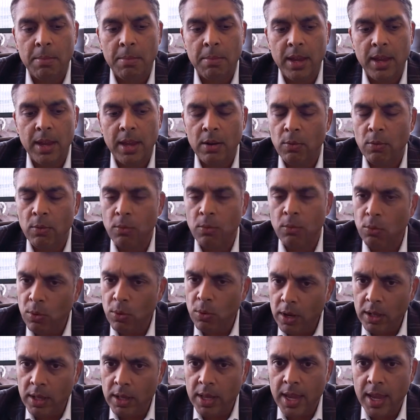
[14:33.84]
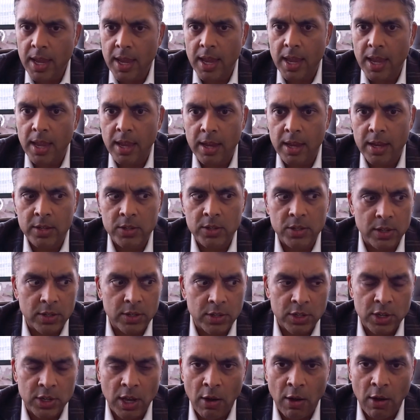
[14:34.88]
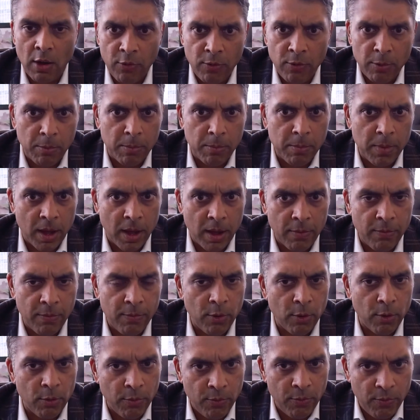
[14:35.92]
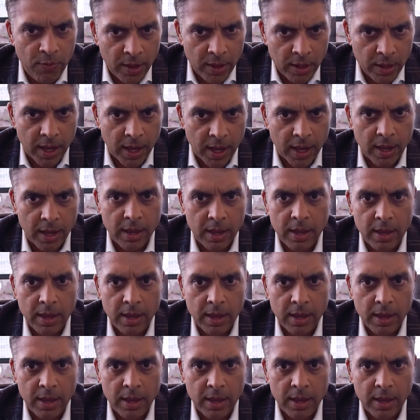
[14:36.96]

it really is a self-fulfilling,